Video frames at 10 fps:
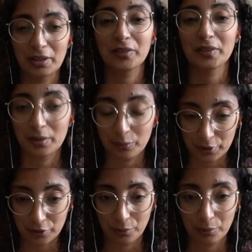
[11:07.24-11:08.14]
Is it the
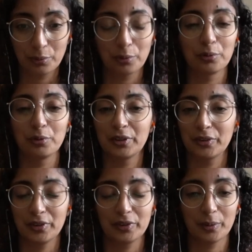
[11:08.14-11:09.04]
video, or
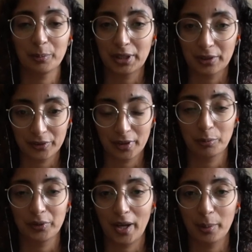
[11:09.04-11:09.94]
is it something else
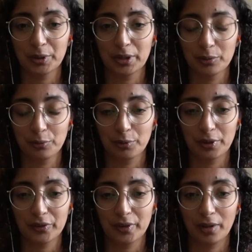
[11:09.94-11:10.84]
that was happening
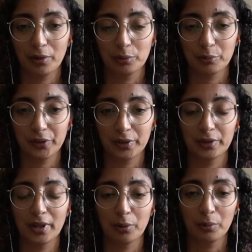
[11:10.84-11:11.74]
for us that all of a
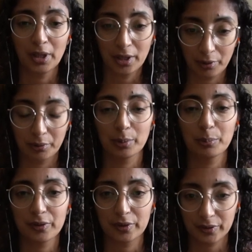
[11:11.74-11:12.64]
sudden now our
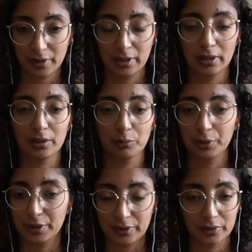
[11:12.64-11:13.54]
empathy is kicking in
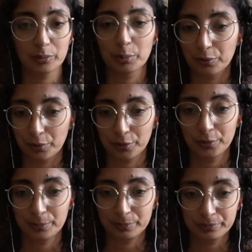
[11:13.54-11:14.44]
where it didn't before?